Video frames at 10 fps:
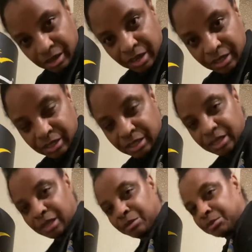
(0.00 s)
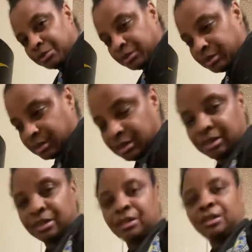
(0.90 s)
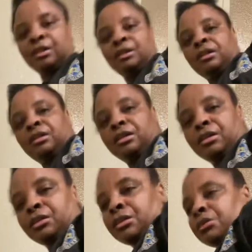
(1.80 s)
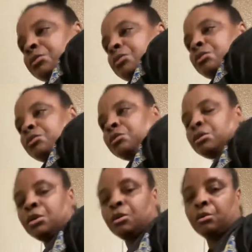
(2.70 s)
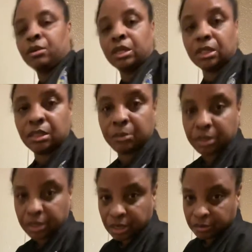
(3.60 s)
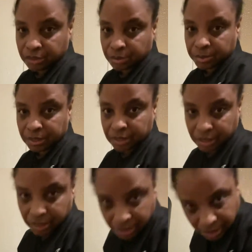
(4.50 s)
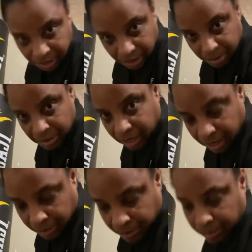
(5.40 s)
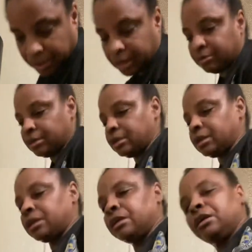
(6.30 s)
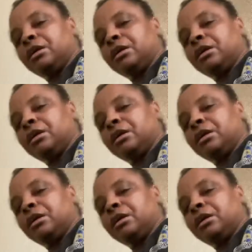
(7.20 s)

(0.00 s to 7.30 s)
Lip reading: out of shape, or, you know, or need some encouragement, keep checking with me every day.